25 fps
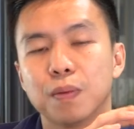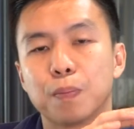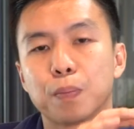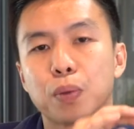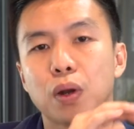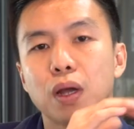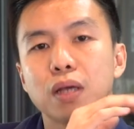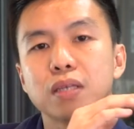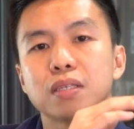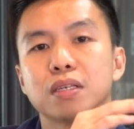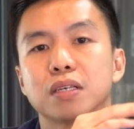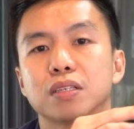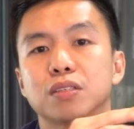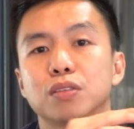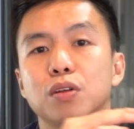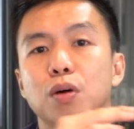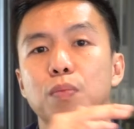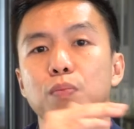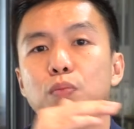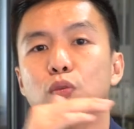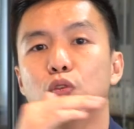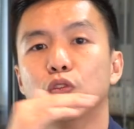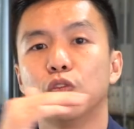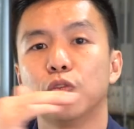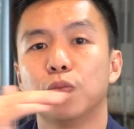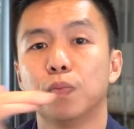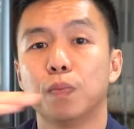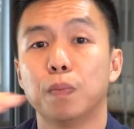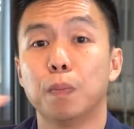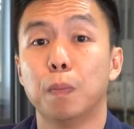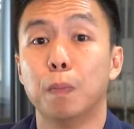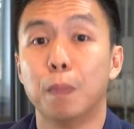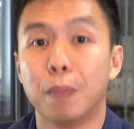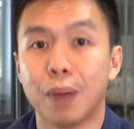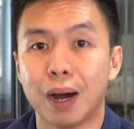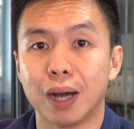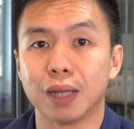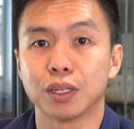the price has not moved
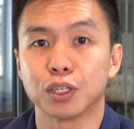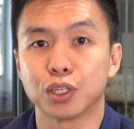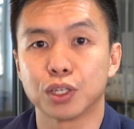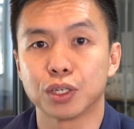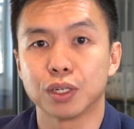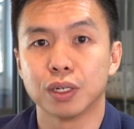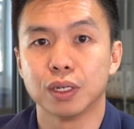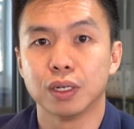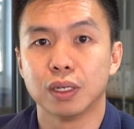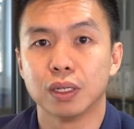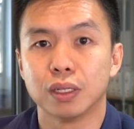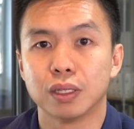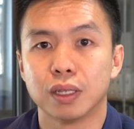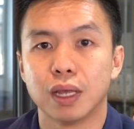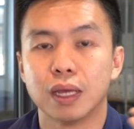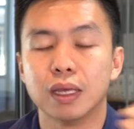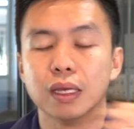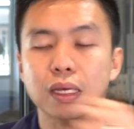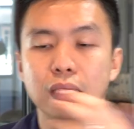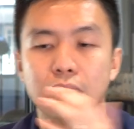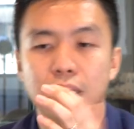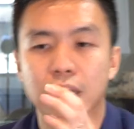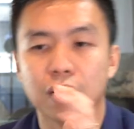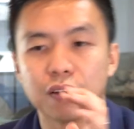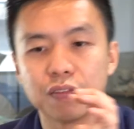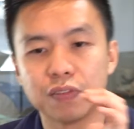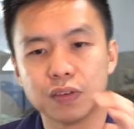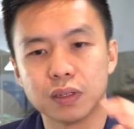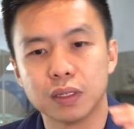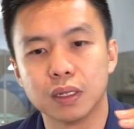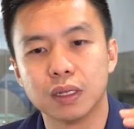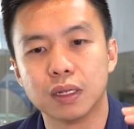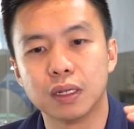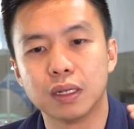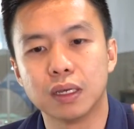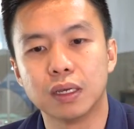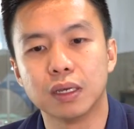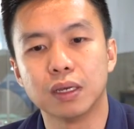much, then it
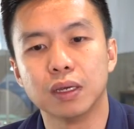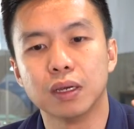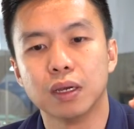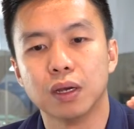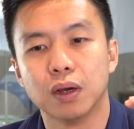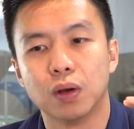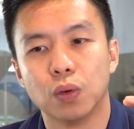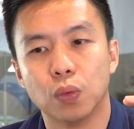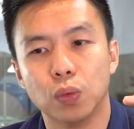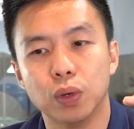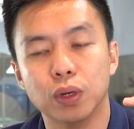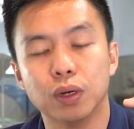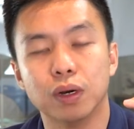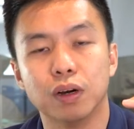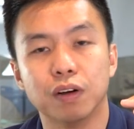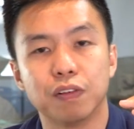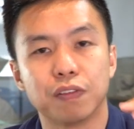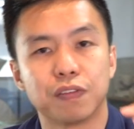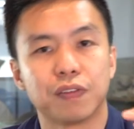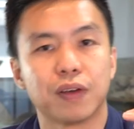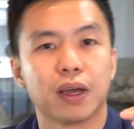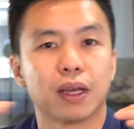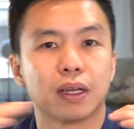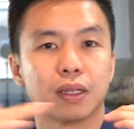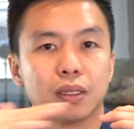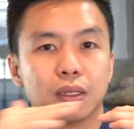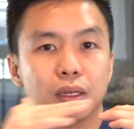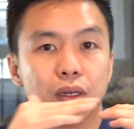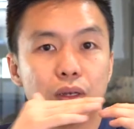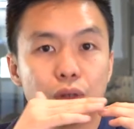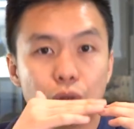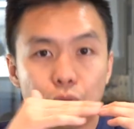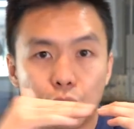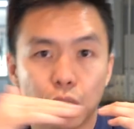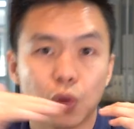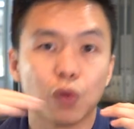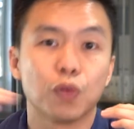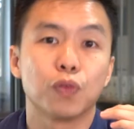definitely will affect the
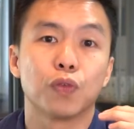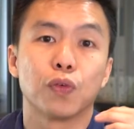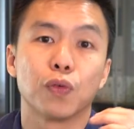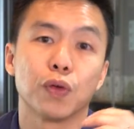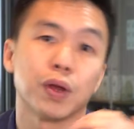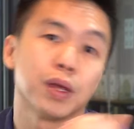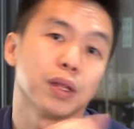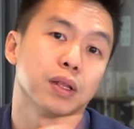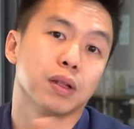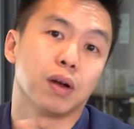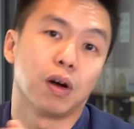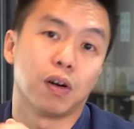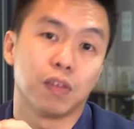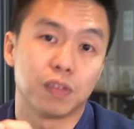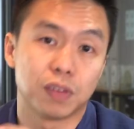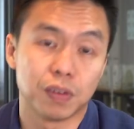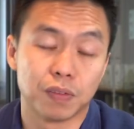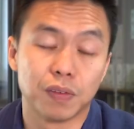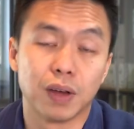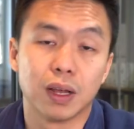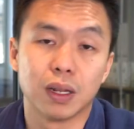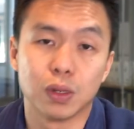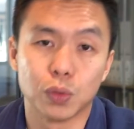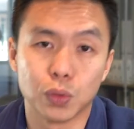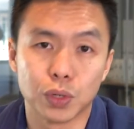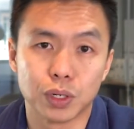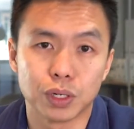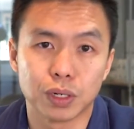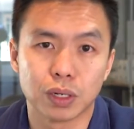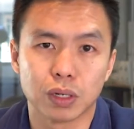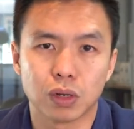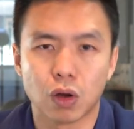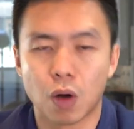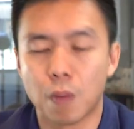growth rate of the valuation.